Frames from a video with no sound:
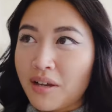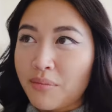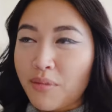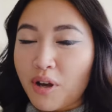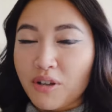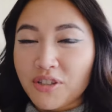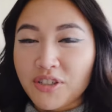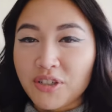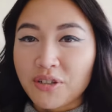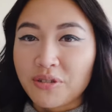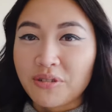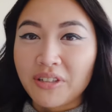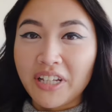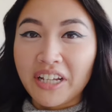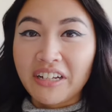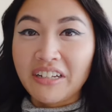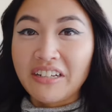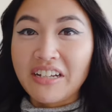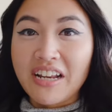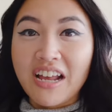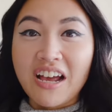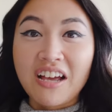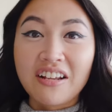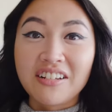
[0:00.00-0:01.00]
I'm also like
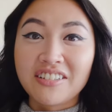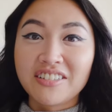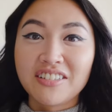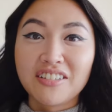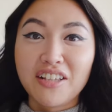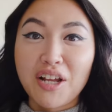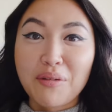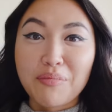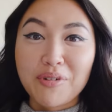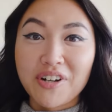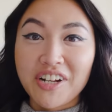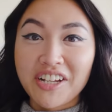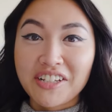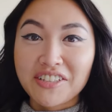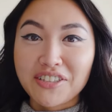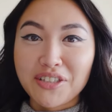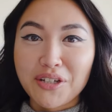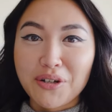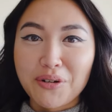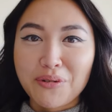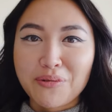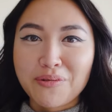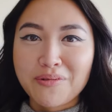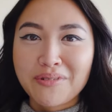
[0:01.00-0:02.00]
not a celebrity,
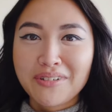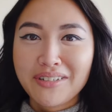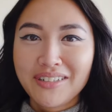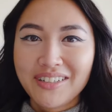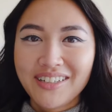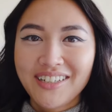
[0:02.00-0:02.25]
so.